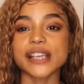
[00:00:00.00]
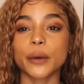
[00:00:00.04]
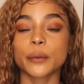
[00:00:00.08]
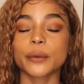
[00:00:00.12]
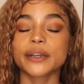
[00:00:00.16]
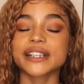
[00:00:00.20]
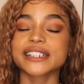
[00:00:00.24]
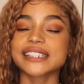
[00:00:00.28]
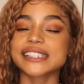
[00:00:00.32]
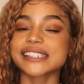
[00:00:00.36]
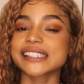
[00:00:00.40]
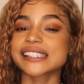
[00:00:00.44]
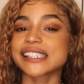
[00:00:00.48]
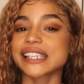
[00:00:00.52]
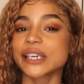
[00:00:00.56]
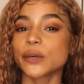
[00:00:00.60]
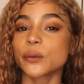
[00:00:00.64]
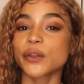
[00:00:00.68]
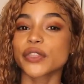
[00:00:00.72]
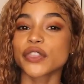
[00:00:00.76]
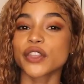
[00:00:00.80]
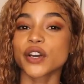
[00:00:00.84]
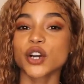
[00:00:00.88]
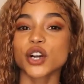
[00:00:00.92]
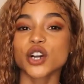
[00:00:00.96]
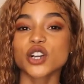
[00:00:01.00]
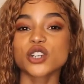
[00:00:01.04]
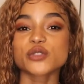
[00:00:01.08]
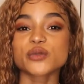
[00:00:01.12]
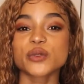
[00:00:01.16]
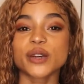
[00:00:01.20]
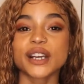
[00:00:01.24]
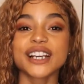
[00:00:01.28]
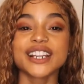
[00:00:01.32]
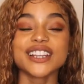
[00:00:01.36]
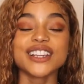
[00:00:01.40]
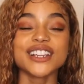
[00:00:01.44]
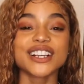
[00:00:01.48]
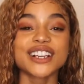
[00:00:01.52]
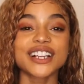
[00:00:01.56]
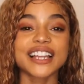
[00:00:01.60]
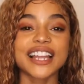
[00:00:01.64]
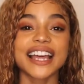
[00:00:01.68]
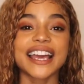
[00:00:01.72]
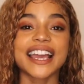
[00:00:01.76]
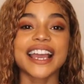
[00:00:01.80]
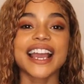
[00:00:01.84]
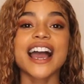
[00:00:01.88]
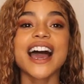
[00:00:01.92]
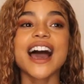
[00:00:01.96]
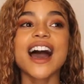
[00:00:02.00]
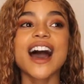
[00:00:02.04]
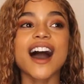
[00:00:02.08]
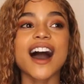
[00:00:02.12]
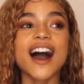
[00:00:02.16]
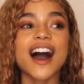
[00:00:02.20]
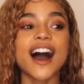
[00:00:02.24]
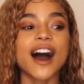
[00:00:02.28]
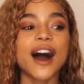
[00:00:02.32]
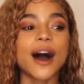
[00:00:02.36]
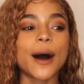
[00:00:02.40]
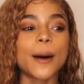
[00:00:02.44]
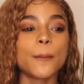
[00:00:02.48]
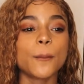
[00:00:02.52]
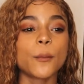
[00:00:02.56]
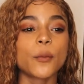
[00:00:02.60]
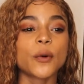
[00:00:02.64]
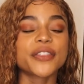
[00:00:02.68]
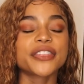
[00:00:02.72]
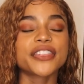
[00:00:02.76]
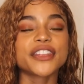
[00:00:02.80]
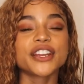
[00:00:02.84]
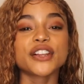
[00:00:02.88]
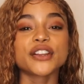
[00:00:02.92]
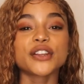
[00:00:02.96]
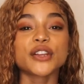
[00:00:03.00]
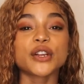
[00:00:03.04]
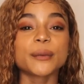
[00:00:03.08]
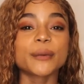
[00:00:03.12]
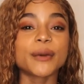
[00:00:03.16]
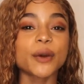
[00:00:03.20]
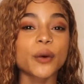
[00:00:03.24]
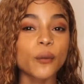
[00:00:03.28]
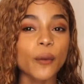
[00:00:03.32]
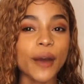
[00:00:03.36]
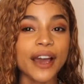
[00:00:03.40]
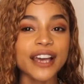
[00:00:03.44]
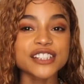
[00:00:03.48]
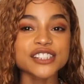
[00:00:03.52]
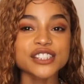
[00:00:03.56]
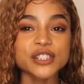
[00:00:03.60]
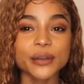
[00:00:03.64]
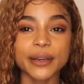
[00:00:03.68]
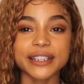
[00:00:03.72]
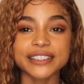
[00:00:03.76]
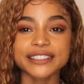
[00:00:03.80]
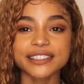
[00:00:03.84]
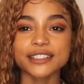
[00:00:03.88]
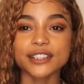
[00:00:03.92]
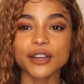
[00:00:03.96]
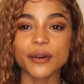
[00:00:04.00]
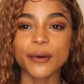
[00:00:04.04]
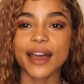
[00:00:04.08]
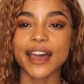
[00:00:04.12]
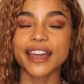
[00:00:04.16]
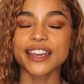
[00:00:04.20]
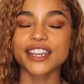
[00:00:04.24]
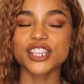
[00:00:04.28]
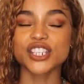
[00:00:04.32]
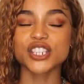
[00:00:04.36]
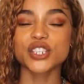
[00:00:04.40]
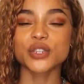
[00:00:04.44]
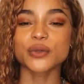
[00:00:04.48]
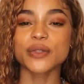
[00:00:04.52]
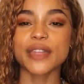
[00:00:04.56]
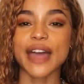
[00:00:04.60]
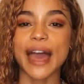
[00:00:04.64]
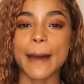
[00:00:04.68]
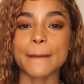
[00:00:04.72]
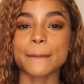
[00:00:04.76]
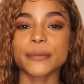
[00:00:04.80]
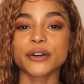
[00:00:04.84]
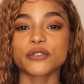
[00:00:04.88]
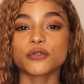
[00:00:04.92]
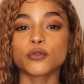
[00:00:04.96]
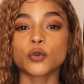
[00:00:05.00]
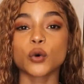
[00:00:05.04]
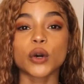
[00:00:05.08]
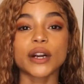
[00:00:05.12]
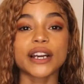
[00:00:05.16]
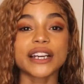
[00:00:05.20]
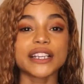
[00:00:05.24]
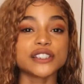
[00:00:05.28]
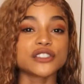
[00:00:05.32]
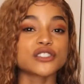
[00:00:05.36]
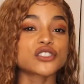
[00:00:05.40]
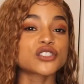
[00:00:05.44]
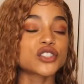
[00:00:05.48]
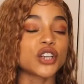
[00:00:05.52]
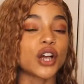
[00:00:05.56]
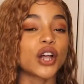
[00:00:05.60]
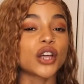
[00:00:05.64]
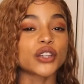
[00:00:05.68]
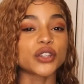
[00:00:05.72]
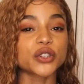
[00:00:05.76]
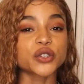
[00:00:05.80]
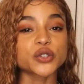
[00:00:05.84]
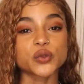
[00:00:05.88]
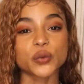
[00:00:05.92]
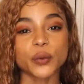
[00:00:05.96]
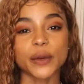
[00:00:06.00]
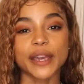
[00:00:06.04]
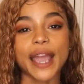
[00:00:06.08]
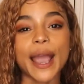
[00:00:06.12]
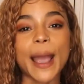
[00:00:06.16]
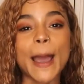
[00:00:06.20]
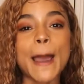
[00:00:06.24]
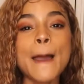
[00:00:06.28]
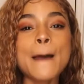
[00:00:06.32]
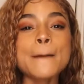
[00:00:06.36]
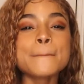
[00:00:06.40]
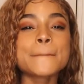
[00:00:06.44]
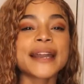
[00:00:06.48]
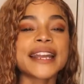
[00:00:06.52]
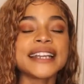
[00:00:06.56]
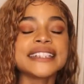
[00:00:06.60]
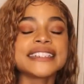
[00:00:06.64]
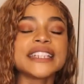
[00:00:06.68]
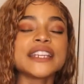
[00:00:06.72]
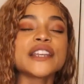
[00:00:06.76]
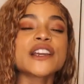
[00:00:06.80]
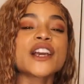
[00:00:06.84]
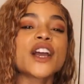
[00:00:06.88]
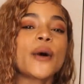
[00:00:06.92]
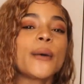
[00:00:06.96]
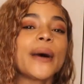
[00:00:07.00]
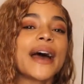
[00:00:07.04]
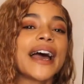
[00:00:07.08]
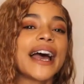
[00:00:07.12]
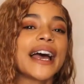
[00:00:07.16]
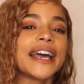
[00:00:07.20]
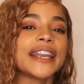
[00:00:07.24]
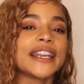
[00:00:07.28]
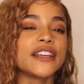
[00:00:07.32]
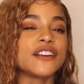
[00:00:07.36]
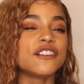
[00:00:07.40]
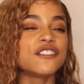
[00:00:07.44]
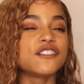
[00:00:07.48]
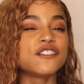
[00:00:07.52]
I wanted to see what the curls were gonna look like with it a little bit wet, so I did go ahead and do that before installing this wig, but I didn't go ahead and